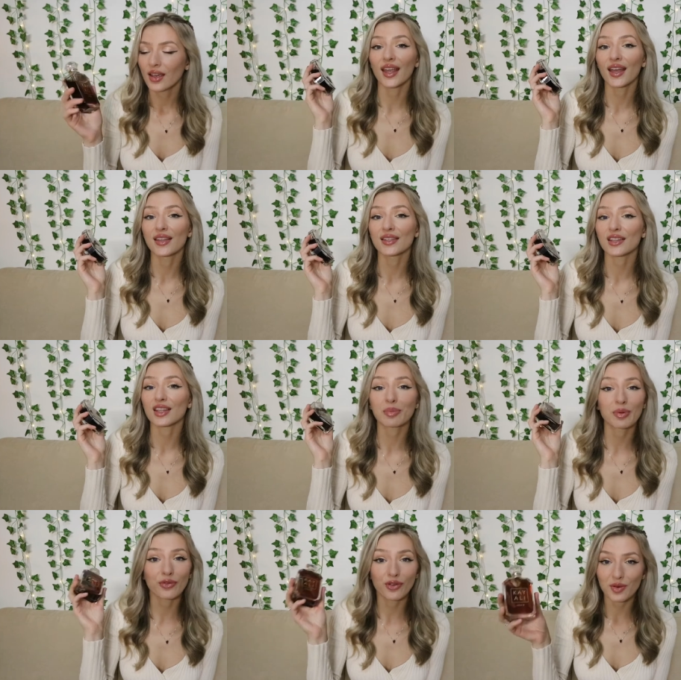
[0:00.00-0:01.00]
and the
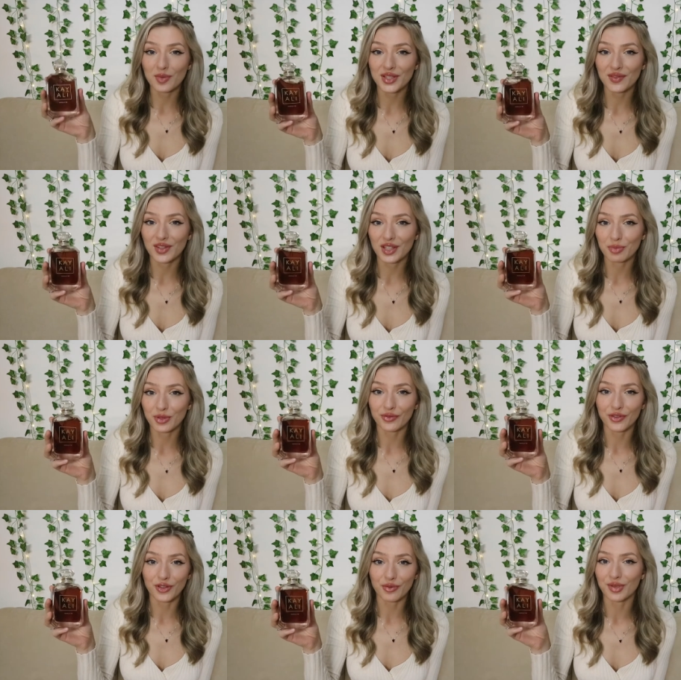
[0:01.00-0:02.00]
performance of this
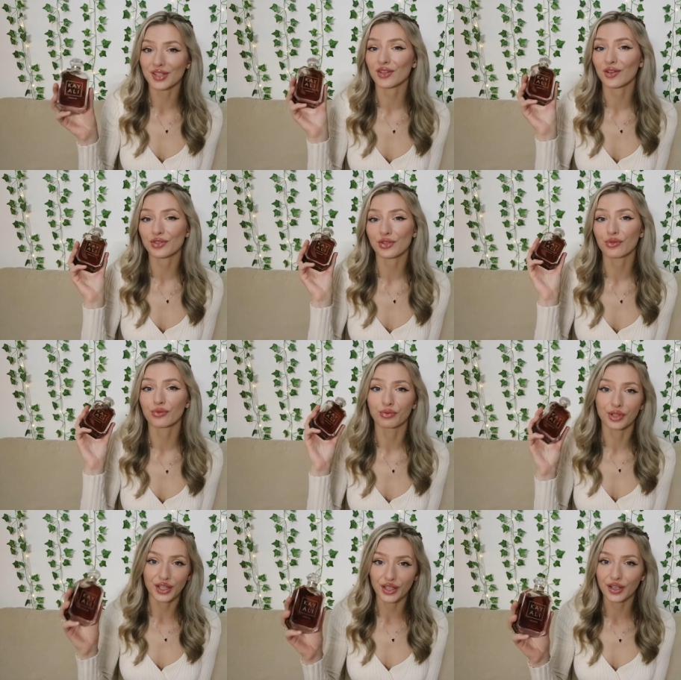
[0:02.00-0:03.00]
perfume is also
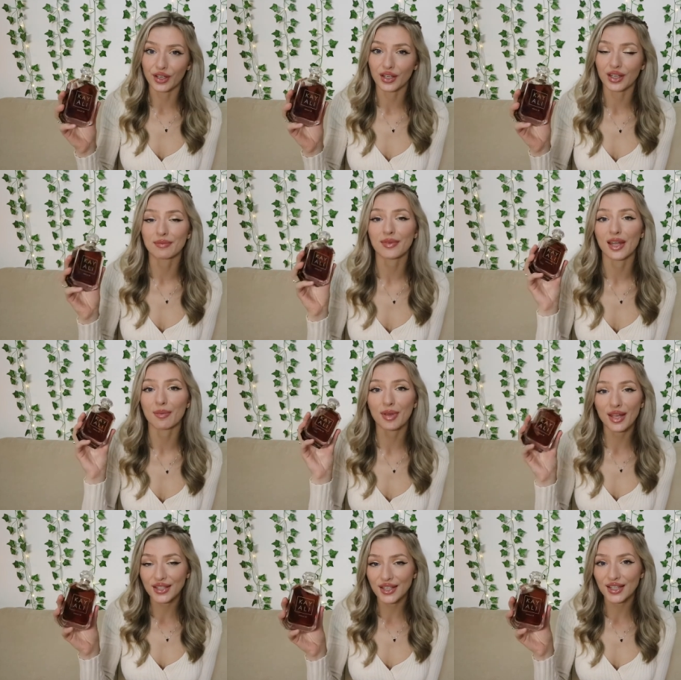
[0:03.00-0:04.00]
really good in my
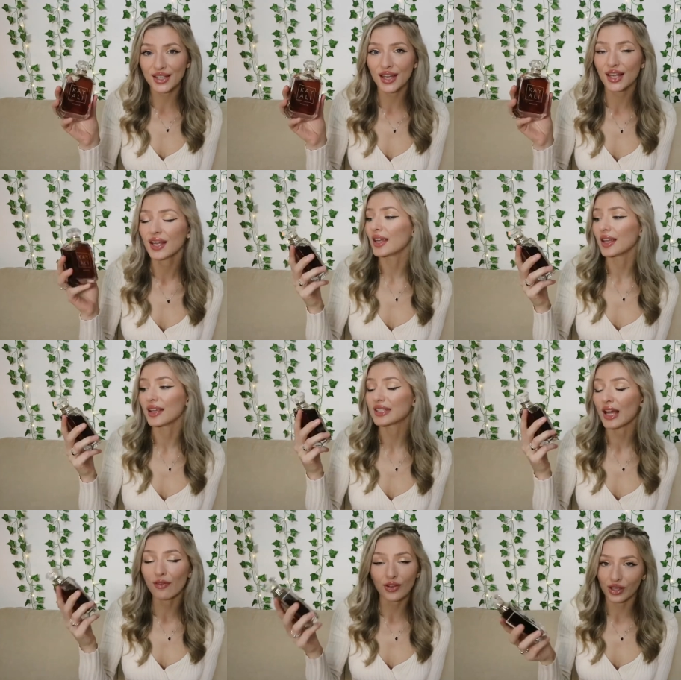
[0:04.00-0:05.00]
opinion. It
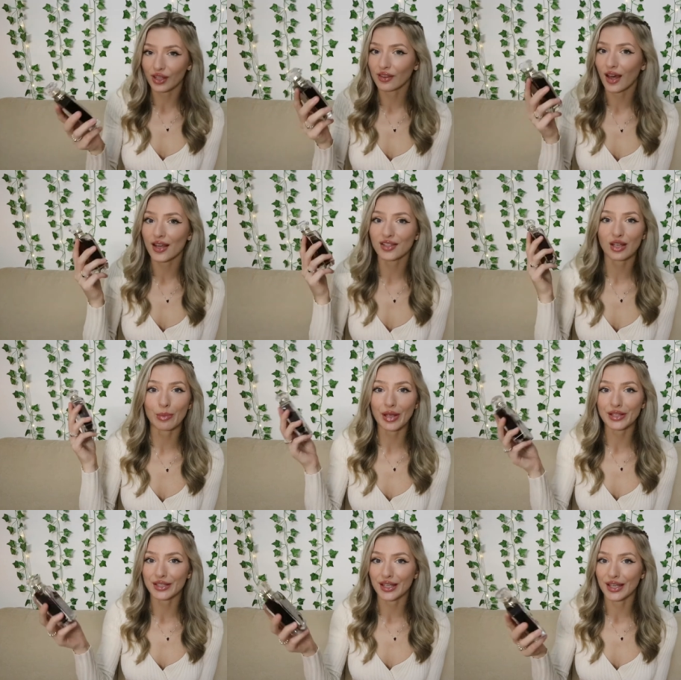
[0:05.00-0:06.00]
definitely lasts on
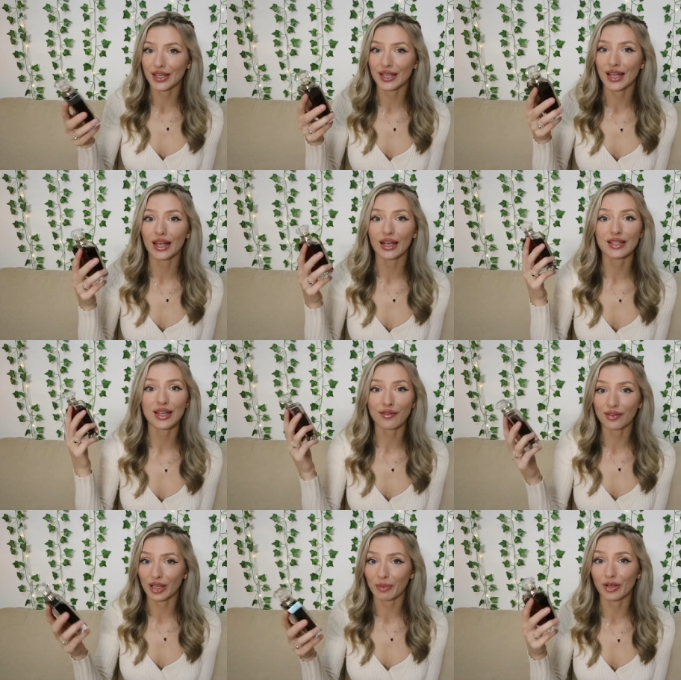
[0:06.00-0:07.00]
my skin and it
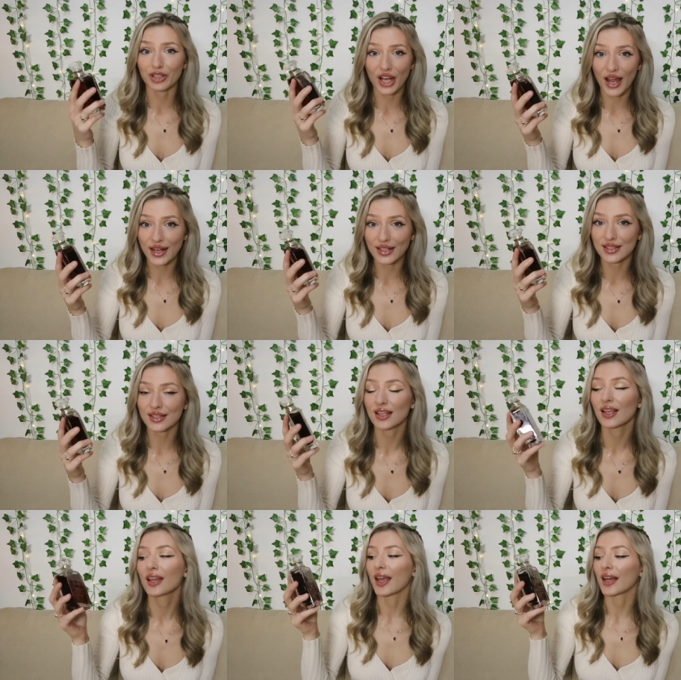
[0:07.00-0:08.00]
definitely
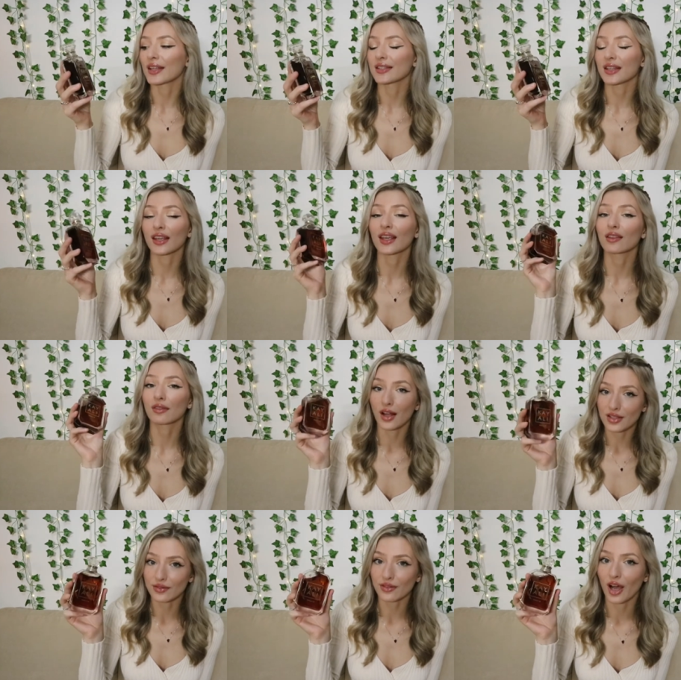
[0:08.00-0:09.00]
projects, and I get
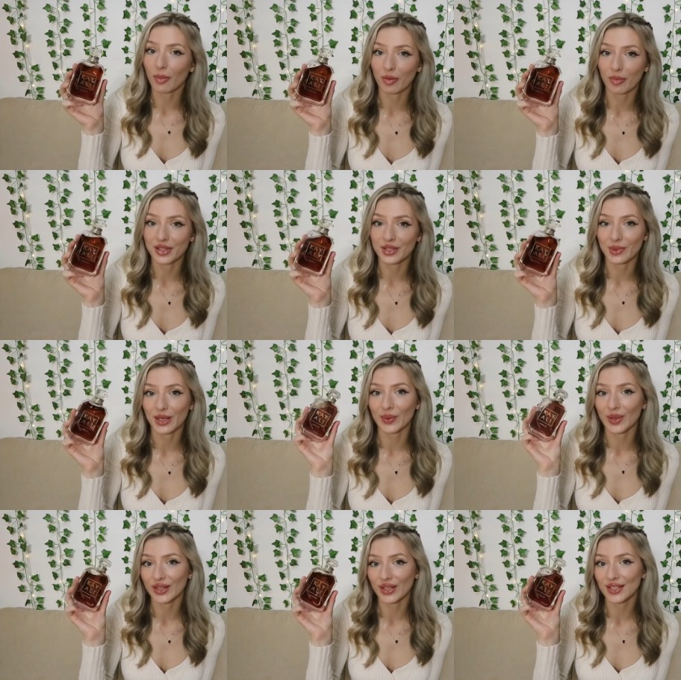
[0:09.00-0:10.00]
lots of compliments when I
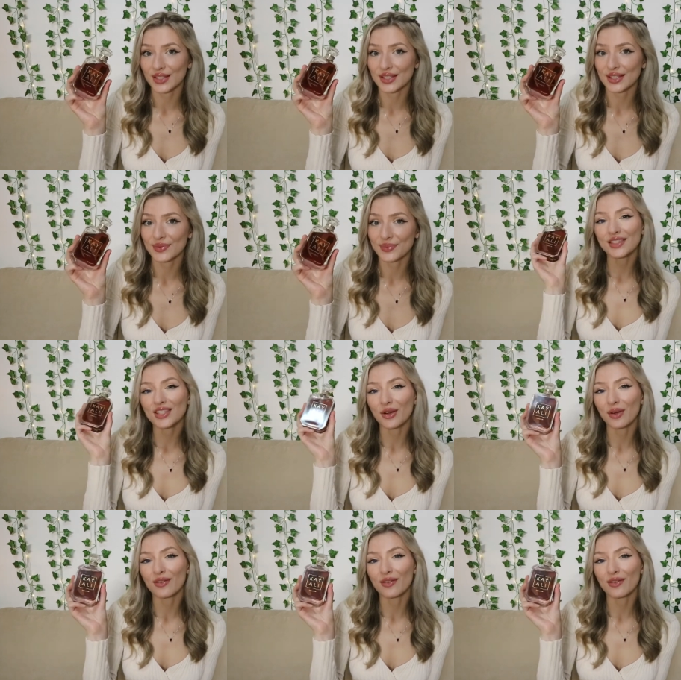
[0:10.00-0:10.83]
wear this. So